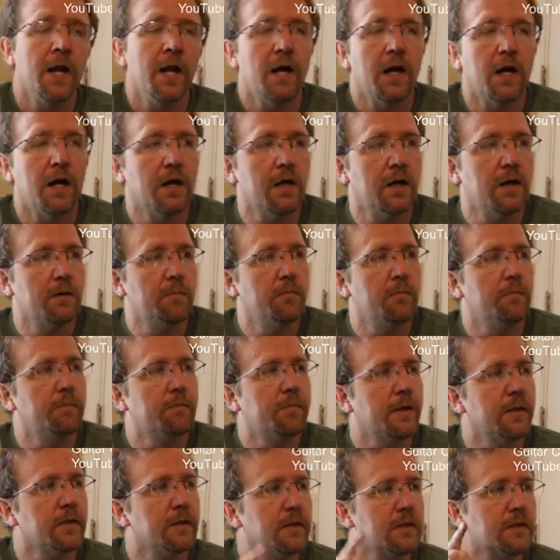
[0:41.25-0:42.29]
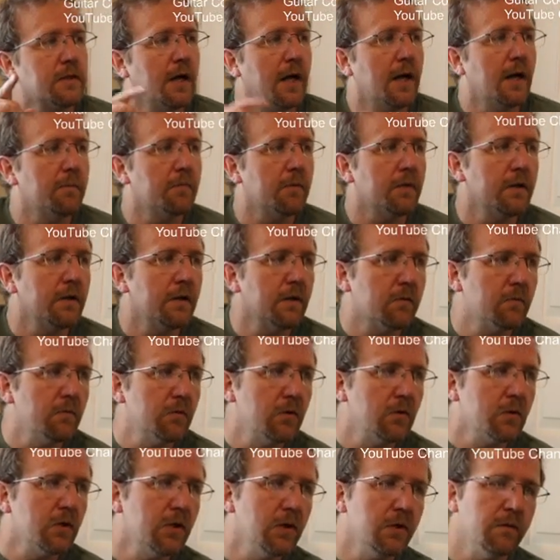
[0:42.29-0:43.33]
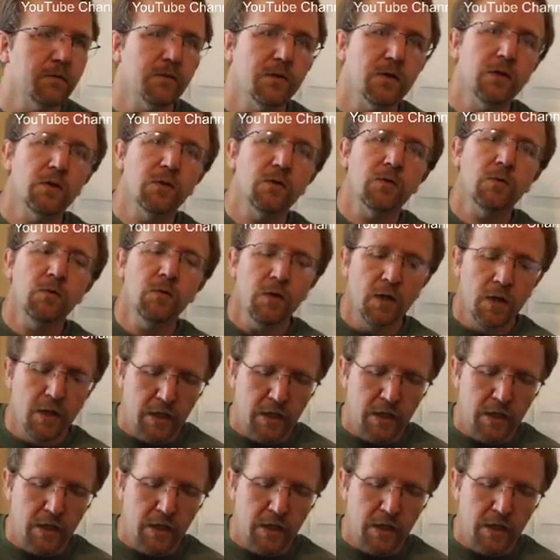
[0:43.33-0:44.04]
But the top link will give you